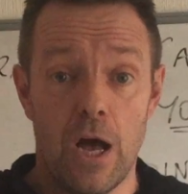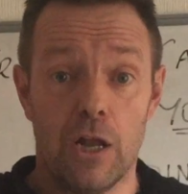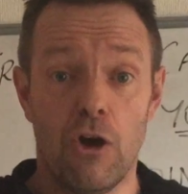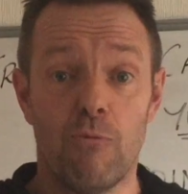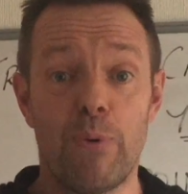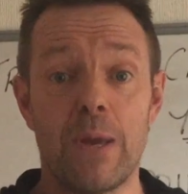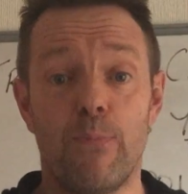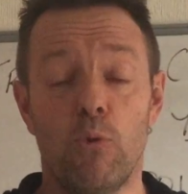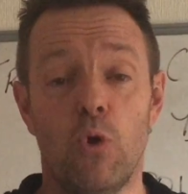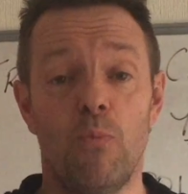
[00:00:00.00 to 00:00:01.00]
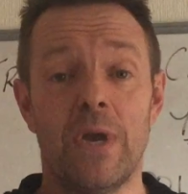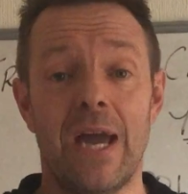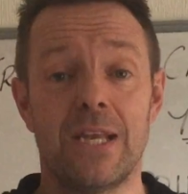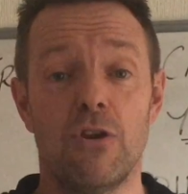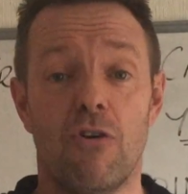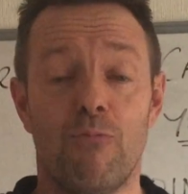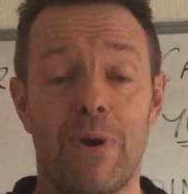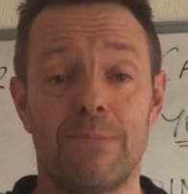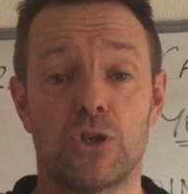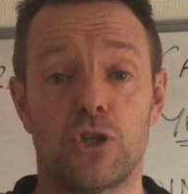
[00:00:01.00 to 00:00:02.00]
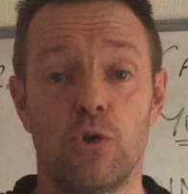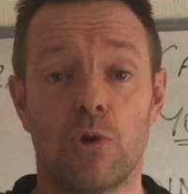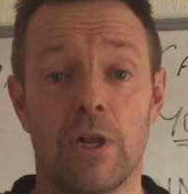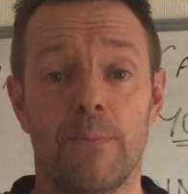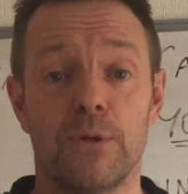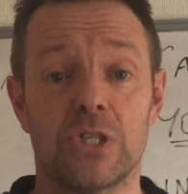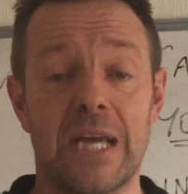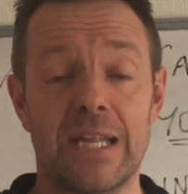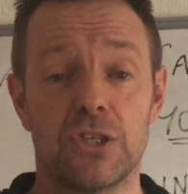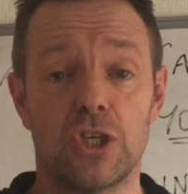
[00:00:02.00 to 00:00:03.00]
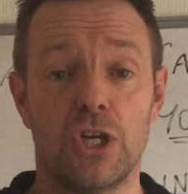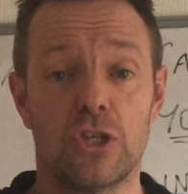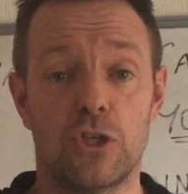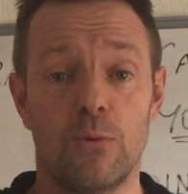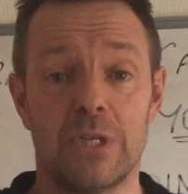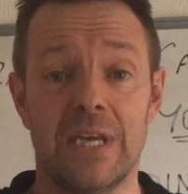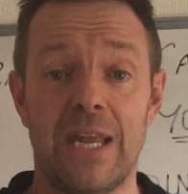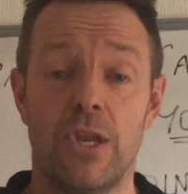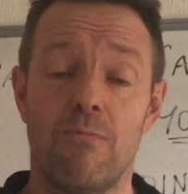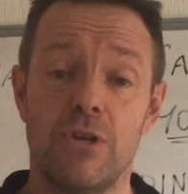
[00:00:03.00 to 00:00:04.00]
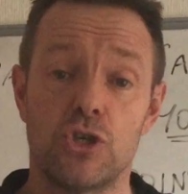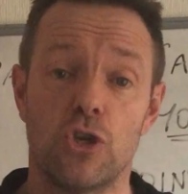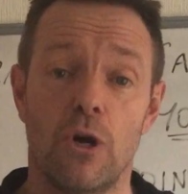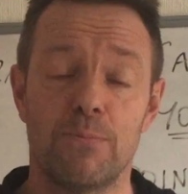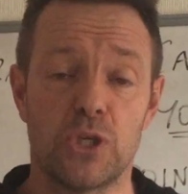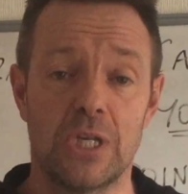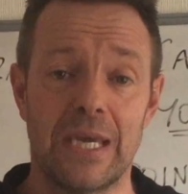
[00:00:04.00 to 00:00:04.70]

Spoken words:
A lot of people will be heading off perhaps to Club La Santa to attend a Richard Hobson